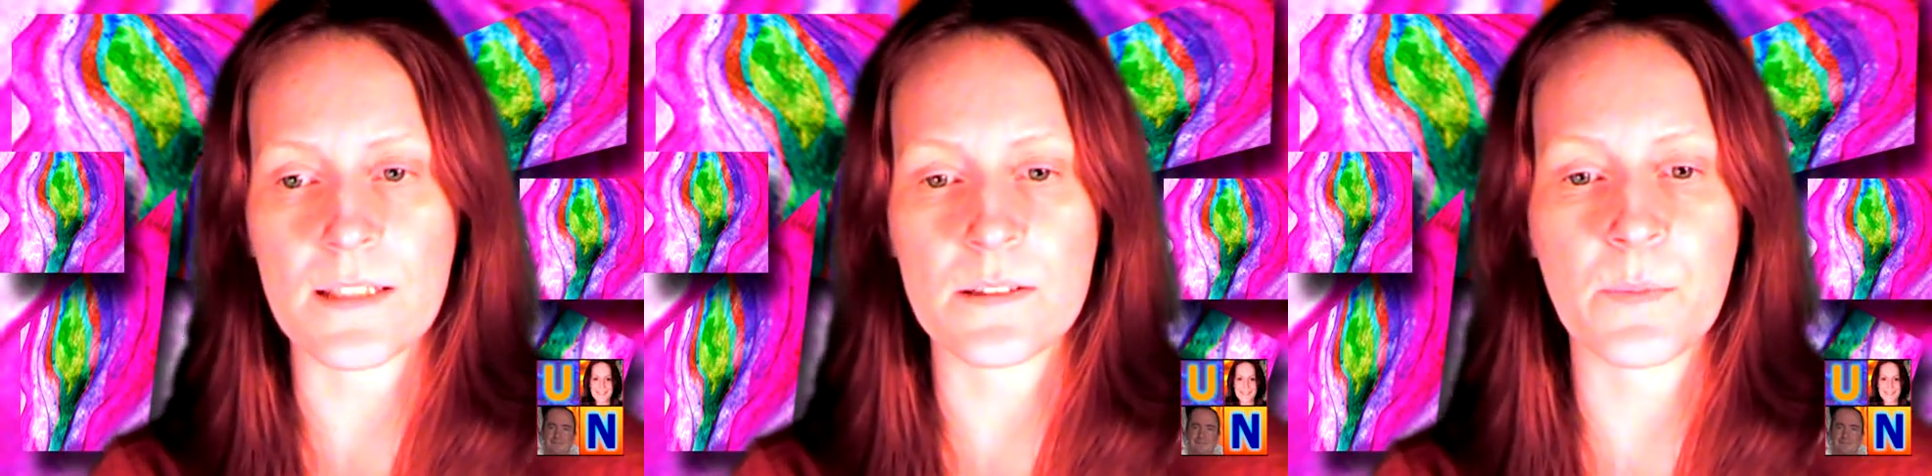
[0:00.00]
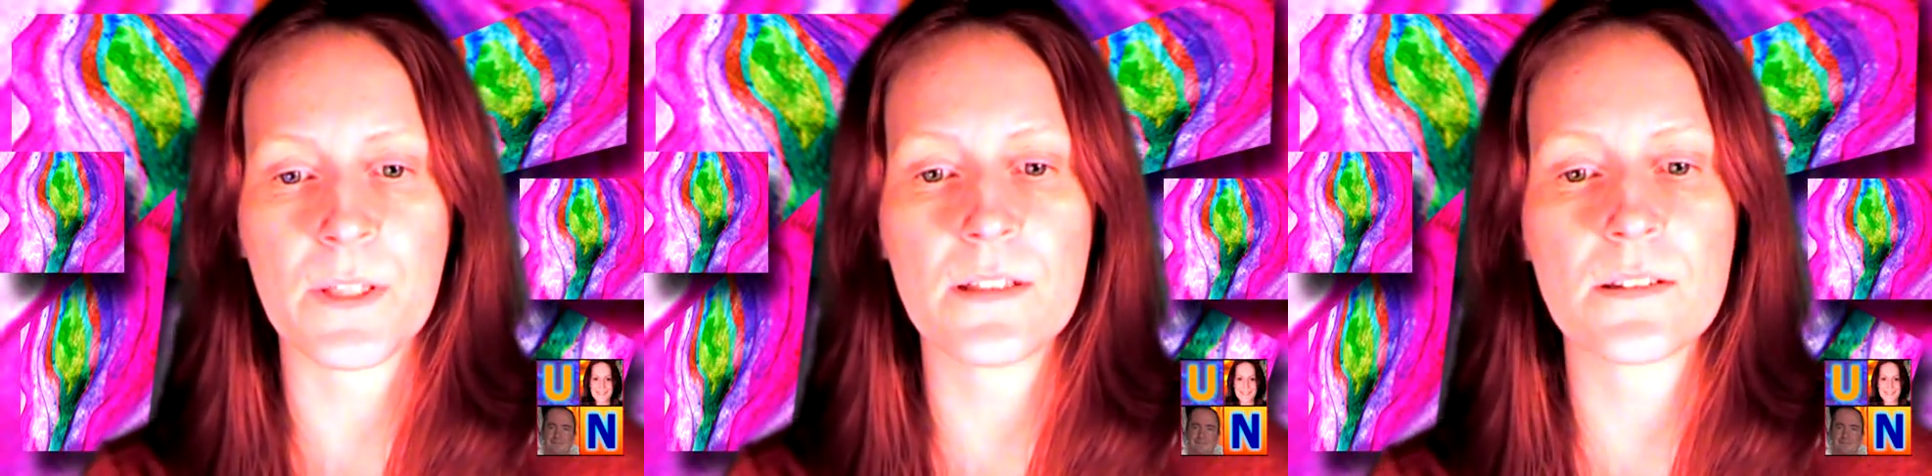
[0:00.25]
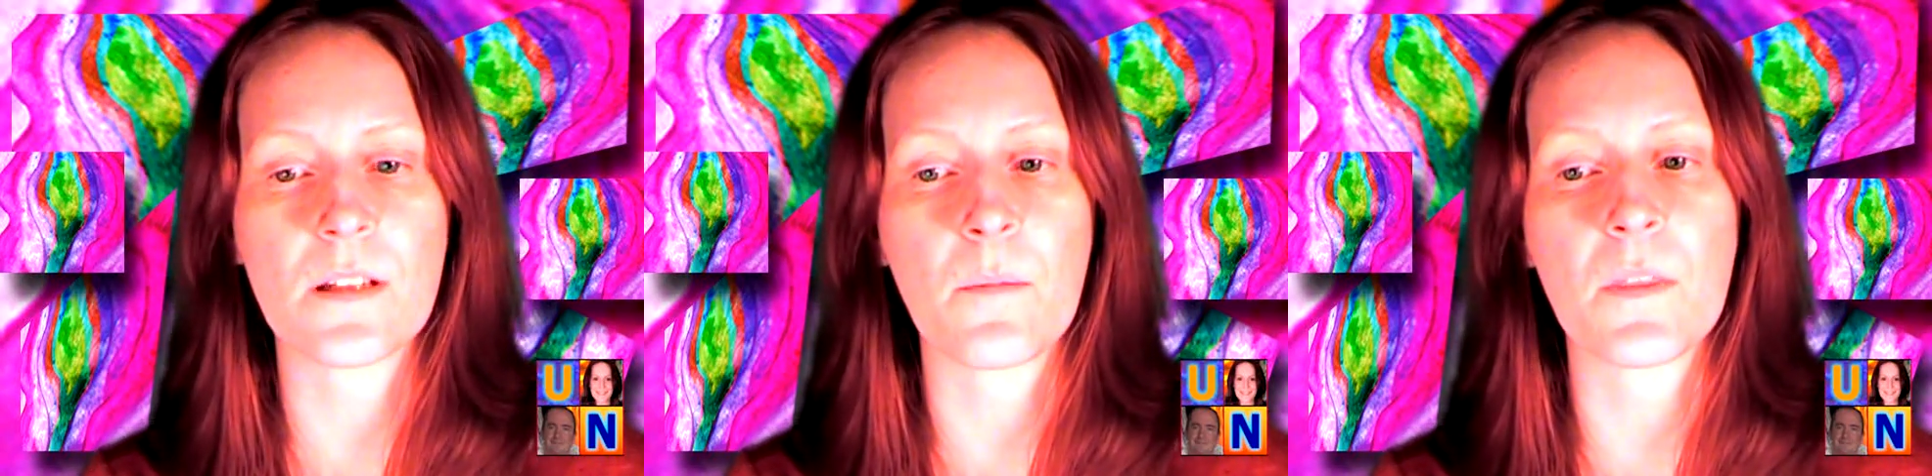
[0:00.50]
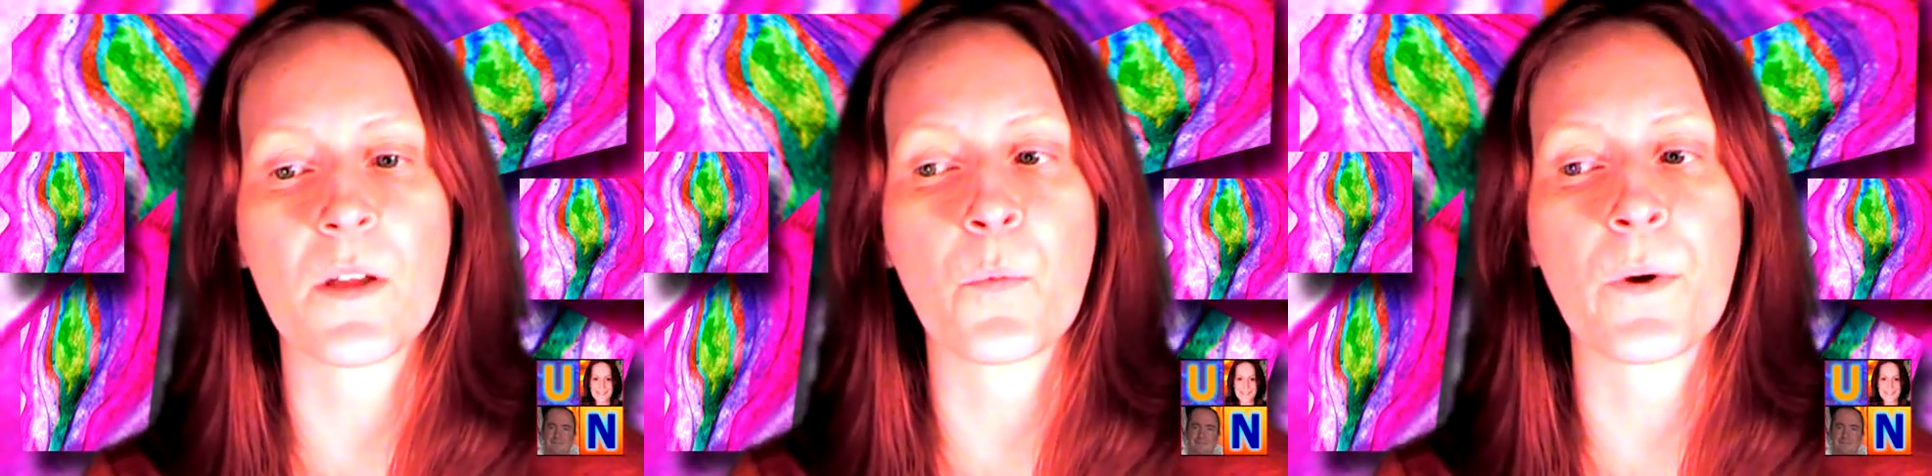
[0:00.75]
as being
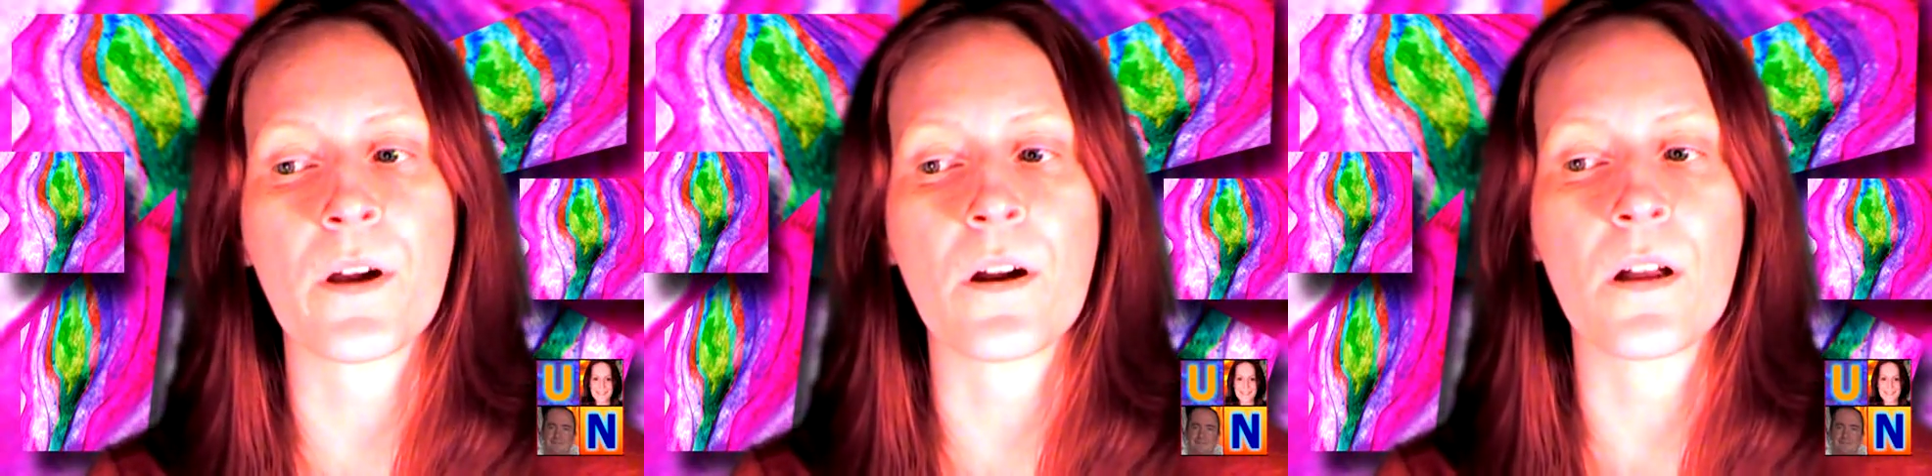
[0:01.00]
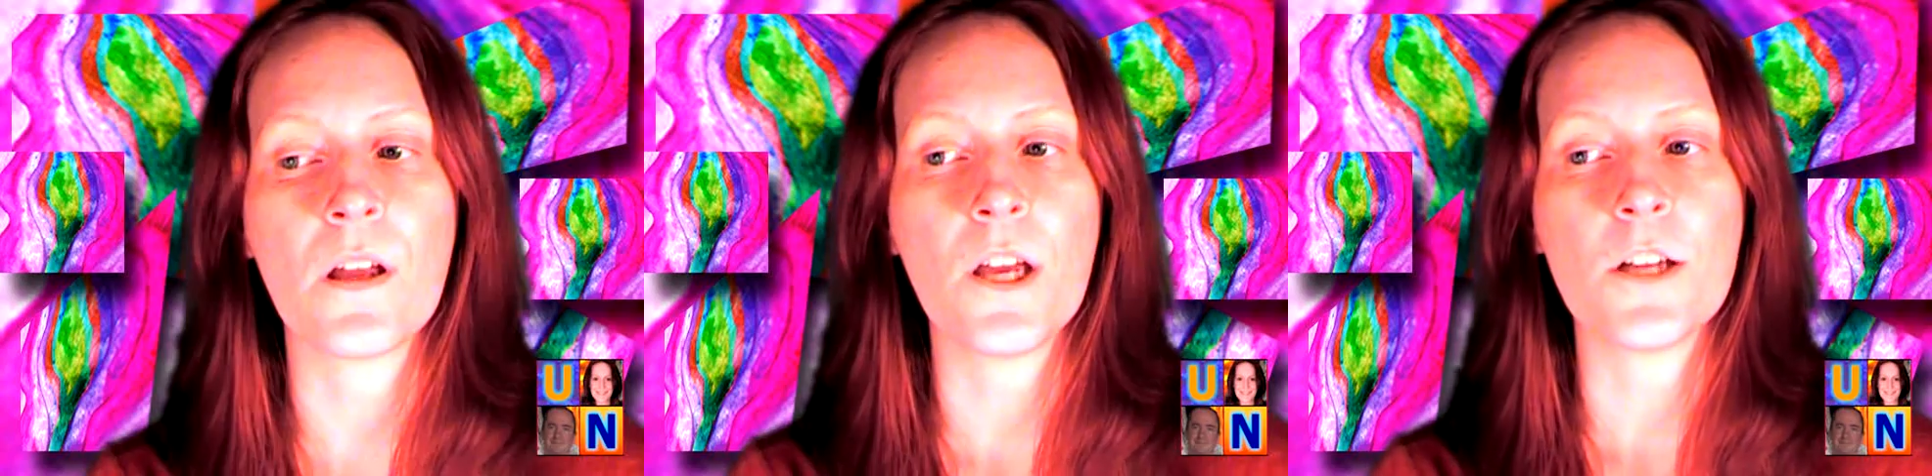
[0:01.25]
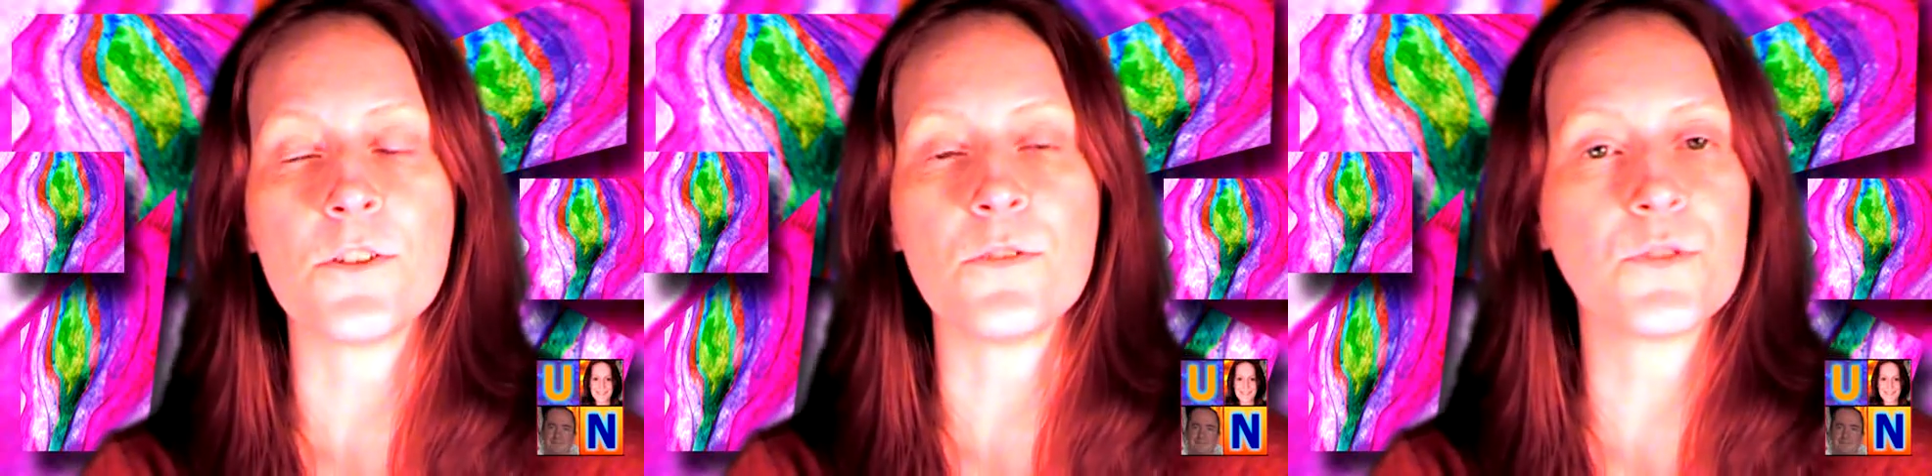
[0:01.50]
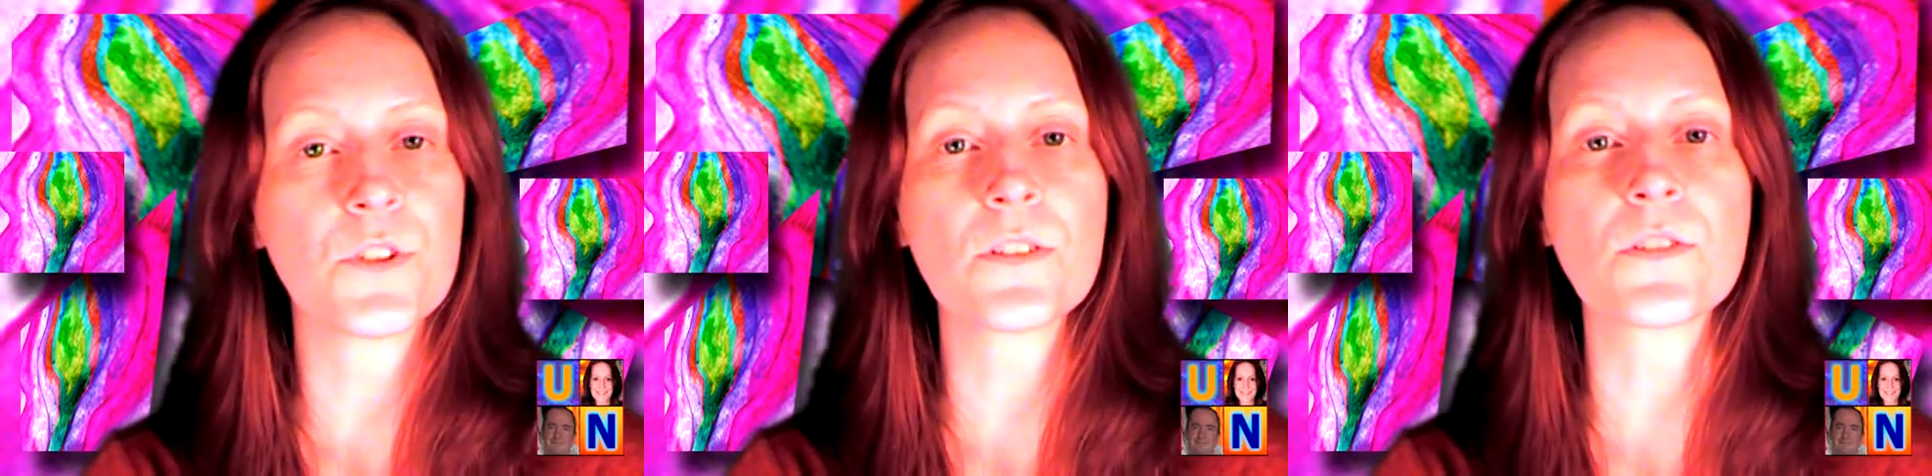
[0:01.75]
something where
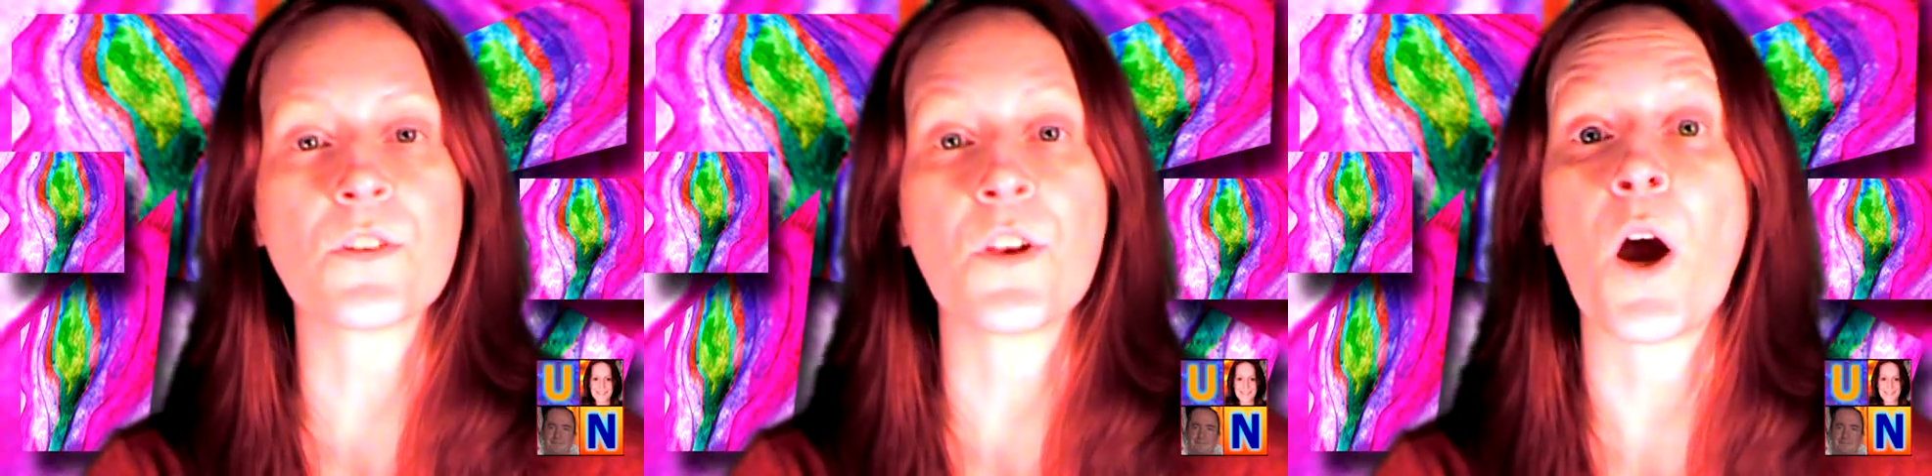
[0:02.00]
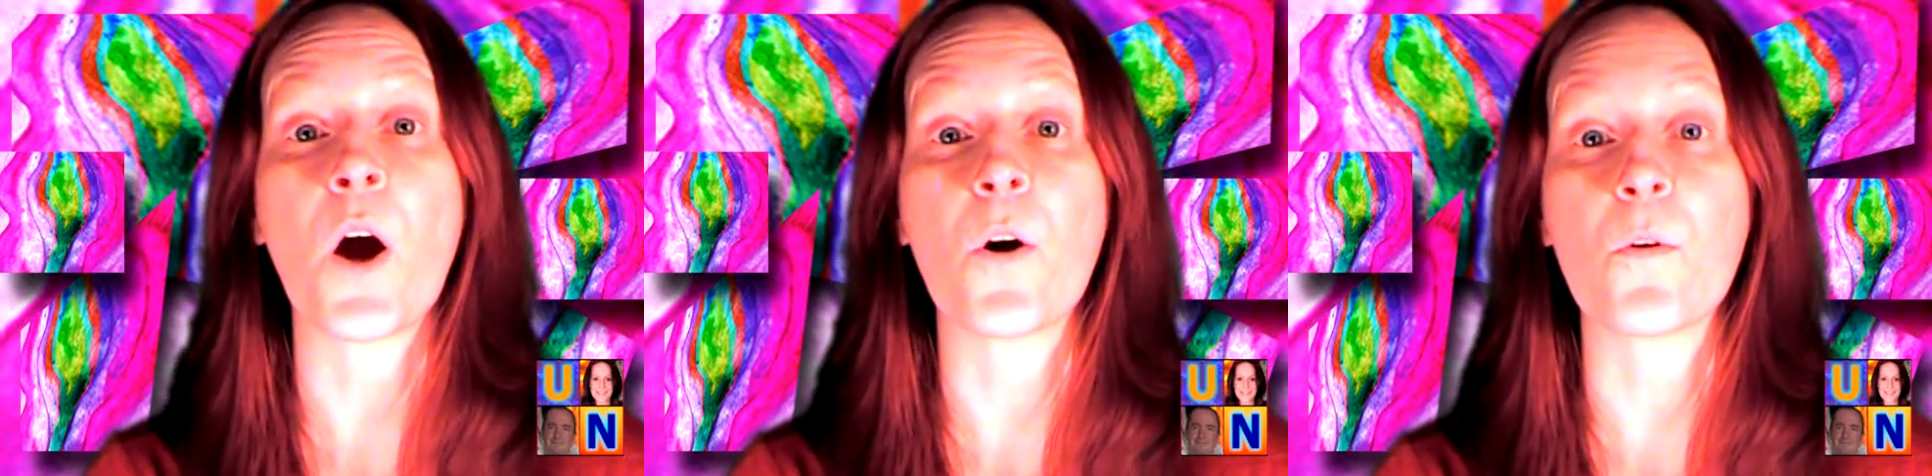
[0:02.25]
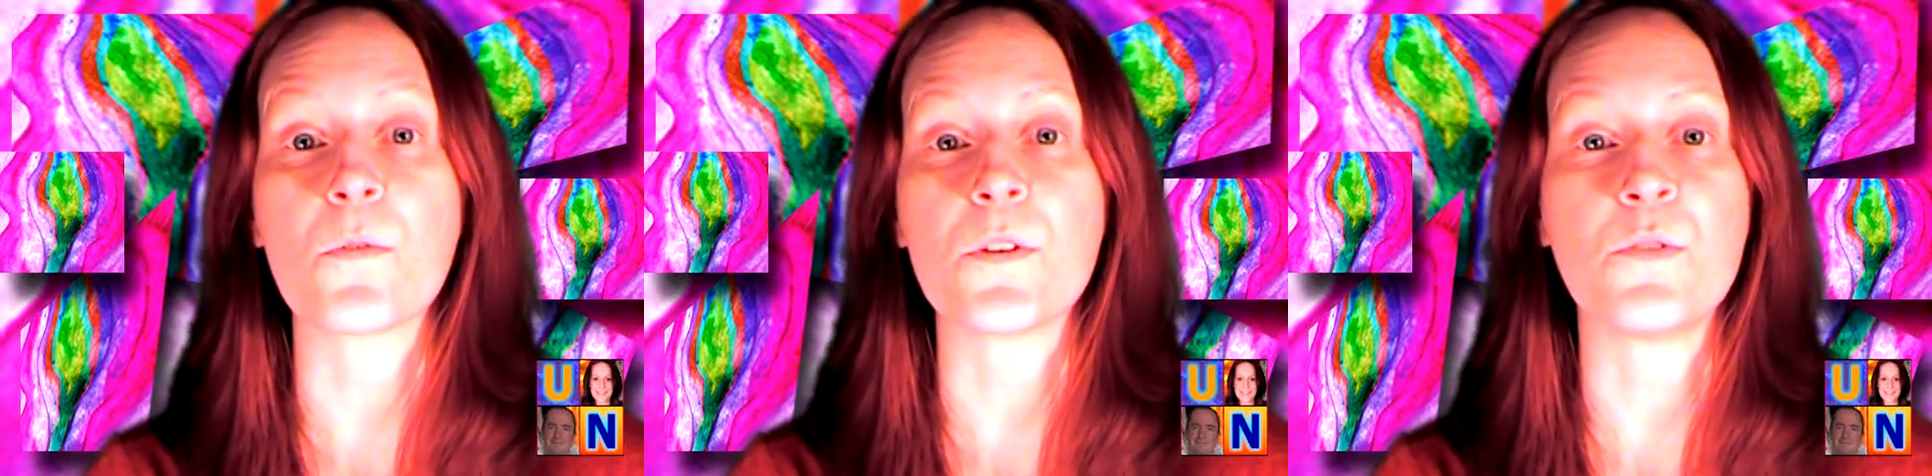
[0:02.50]
you just know.